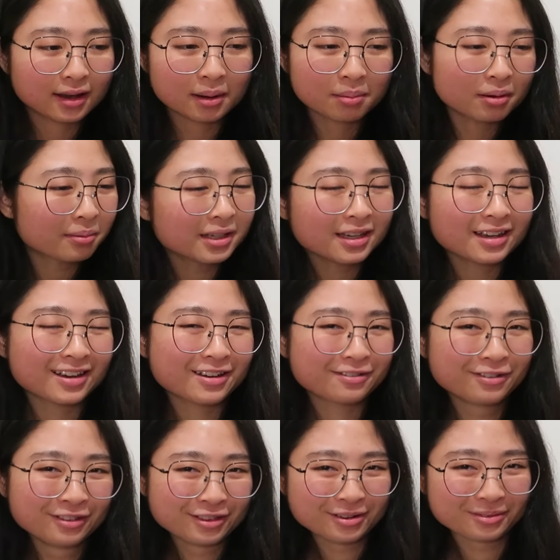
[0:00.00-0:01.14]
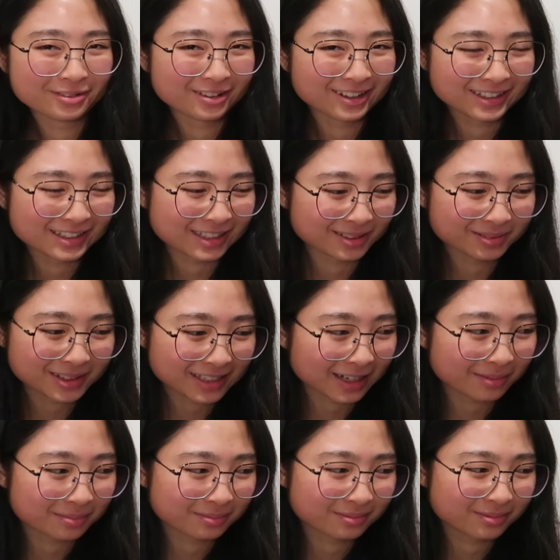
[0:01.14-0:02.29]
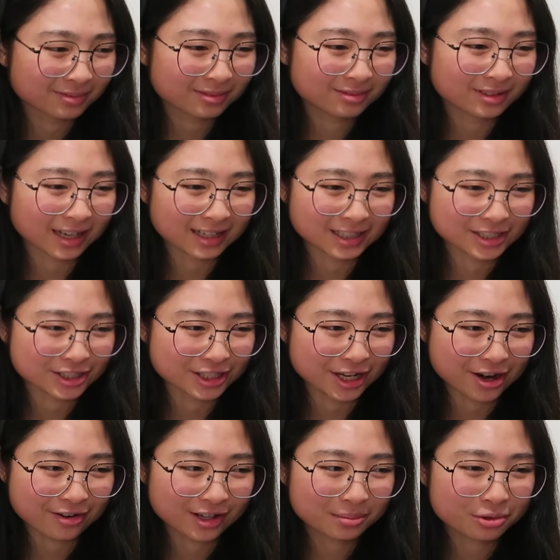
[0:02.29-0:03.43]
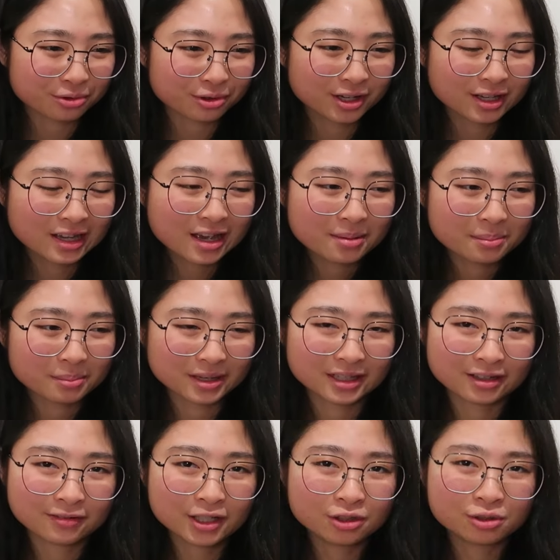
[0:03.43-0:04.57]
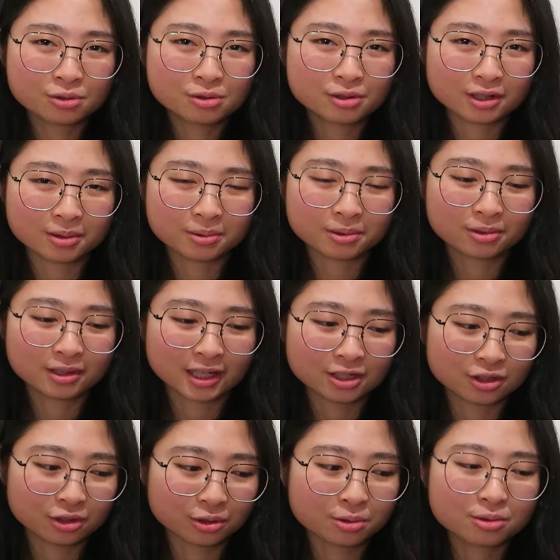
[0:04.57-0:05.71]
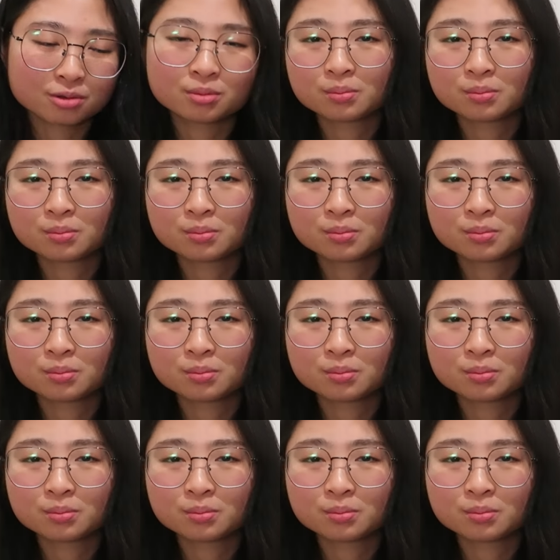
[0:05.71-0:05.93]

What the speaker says: I probably have no other tips that I can share anymore, but if I do, I will let you know.